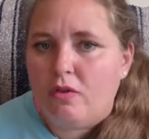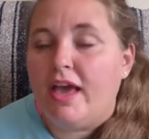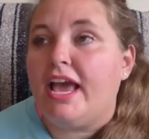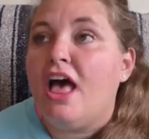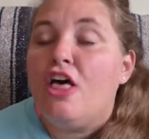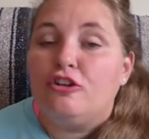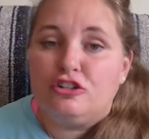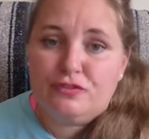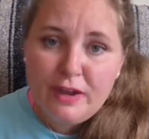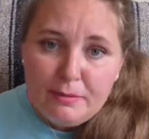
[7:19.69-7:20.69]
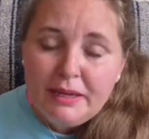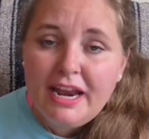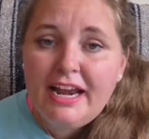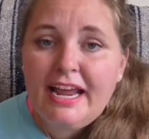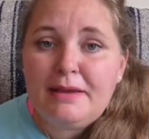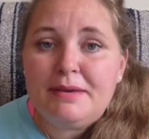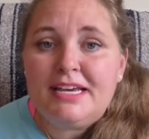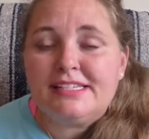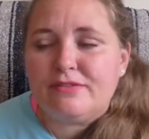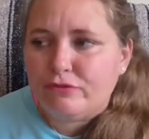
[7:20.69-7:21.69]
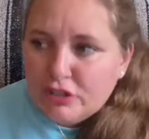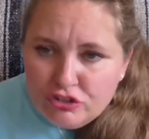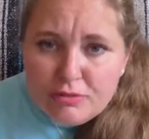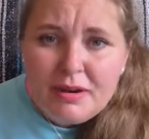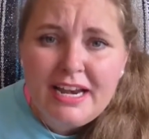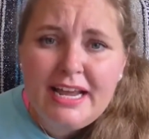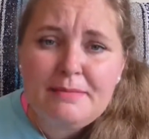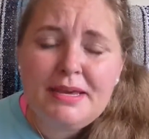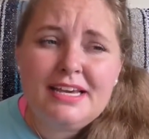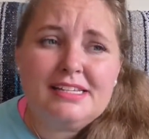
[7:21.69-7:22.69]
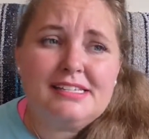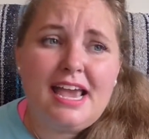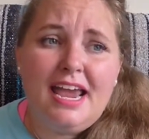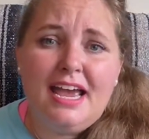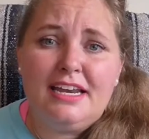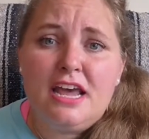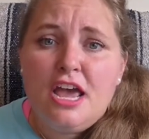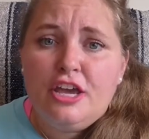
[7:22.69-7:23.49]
Like, there's family dynamics and friendship dynamics and,